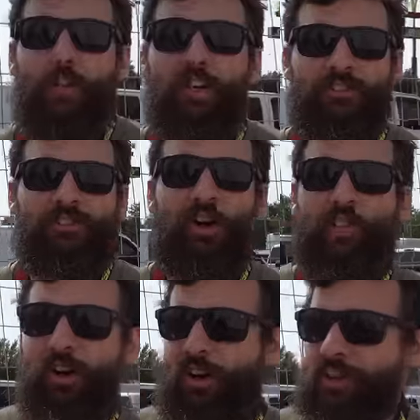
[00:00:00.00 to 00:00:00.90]
All right, so
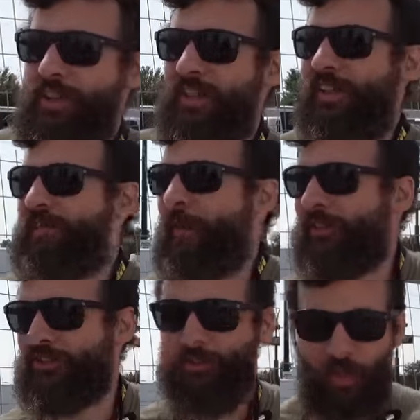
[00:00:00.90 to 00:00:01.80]
the auction is about
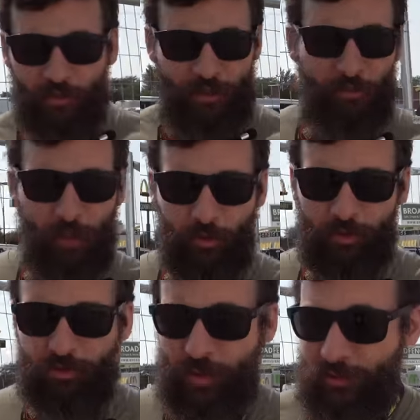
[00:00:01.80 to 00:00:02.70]
to start with the
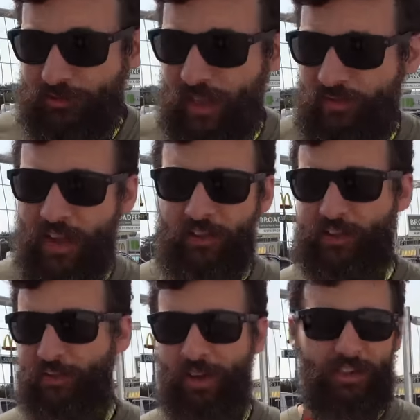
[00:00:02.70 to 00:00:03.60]
motorcycle stuff. Now they're
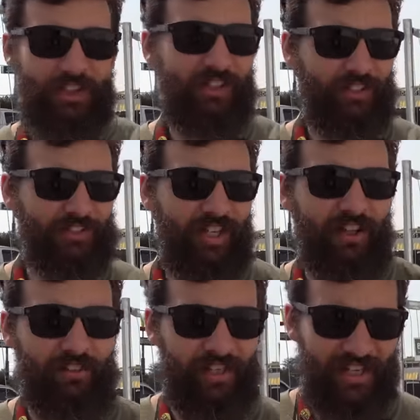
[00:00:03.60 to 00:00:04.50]
doing all the other
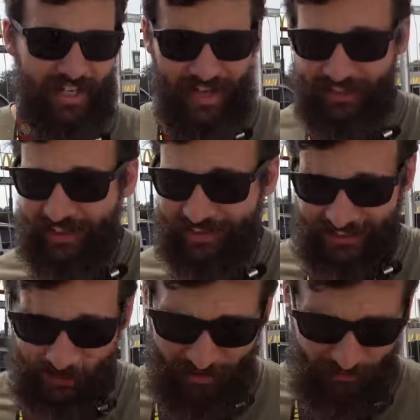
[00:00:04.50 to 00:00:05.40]
stuff, and, and things,
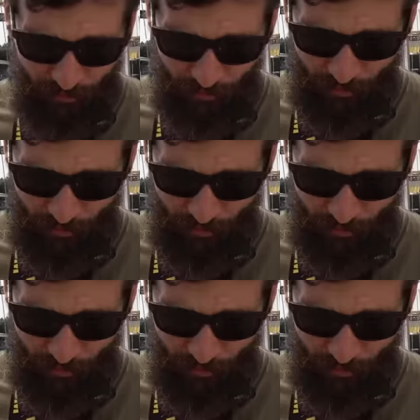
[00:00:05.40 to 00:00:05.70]
some things are doing